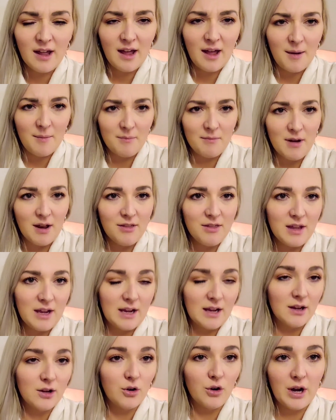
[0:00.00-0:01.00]

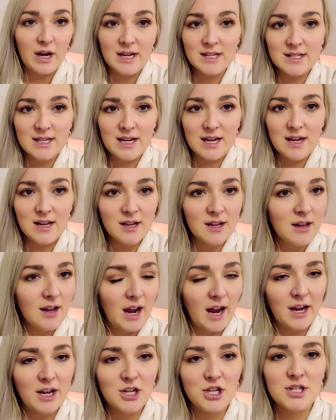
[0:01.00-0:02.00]
Nothing crazy.
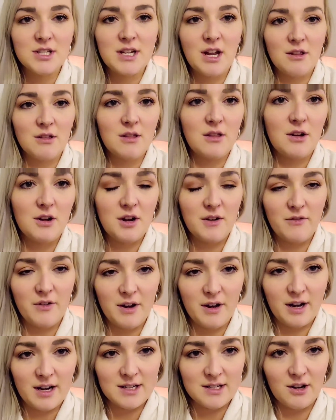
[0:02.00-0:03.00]
I can just tell that they're
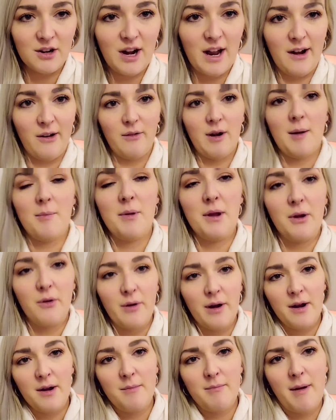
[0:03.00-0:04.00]
different because they're kind of
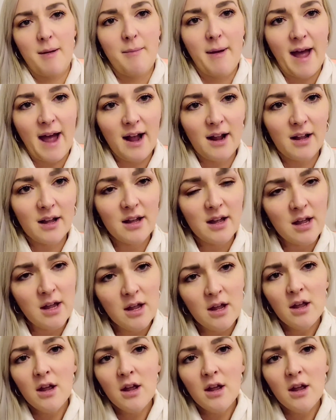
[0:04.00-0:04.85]
wrapping around in my back